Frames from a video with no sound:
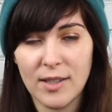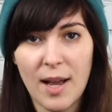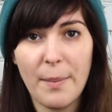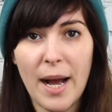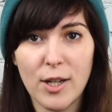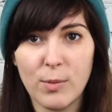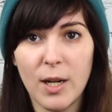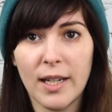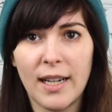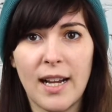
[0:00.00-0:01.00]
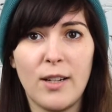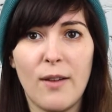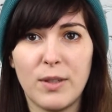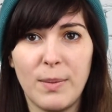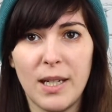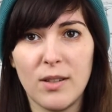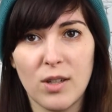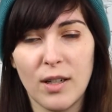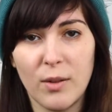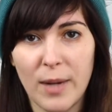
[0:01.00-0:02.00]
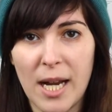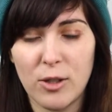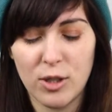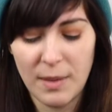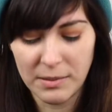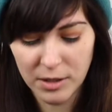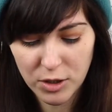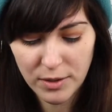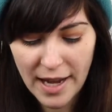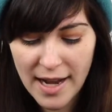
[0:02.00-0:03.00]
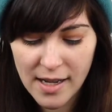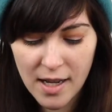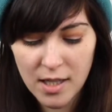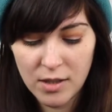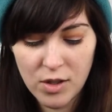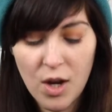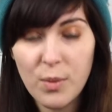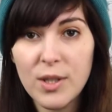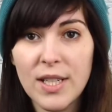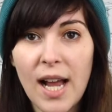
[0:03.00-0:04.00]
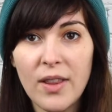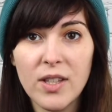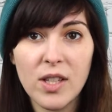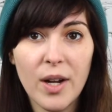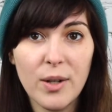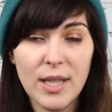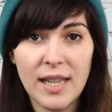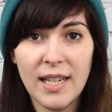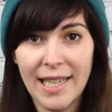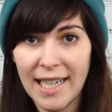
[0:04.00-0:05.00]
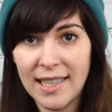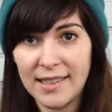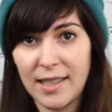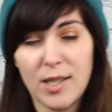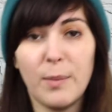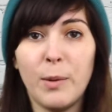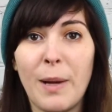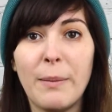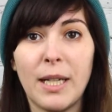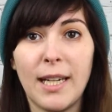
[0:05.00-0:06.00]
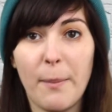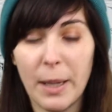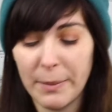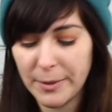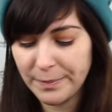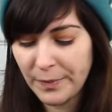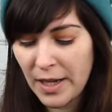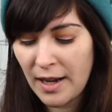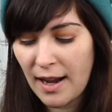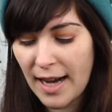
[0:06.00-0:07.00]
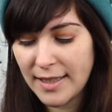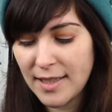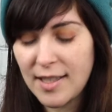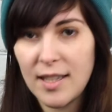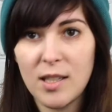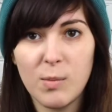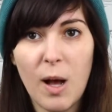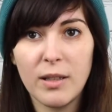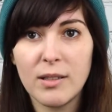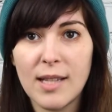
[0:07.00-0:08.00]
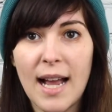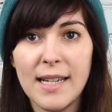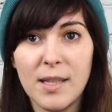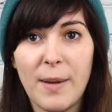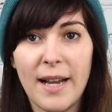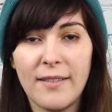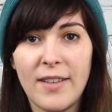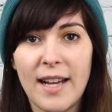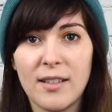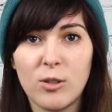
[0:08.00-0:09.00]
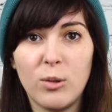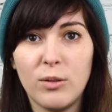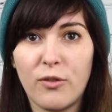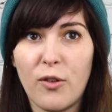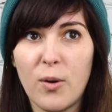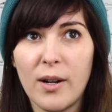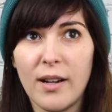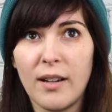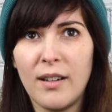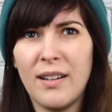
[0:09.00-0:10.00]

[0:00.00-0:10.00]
on Poshmark and I, you have to be in a certain range to be able to do that. So we'll see how this goes. I think I can at least double my money at minimum. I did see the smaller size bag of that sold for